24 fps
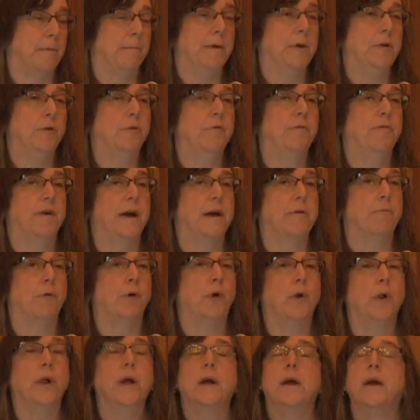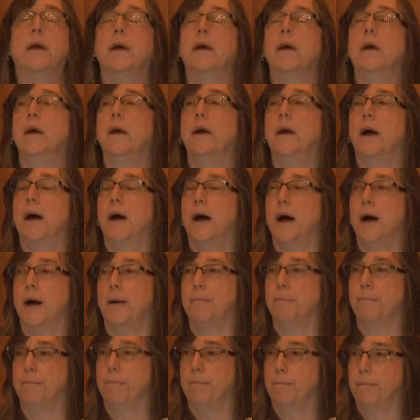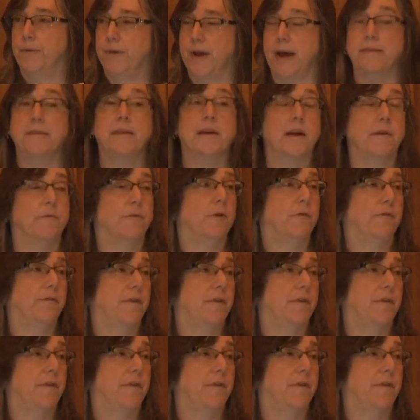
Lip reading: when we do federal testing of your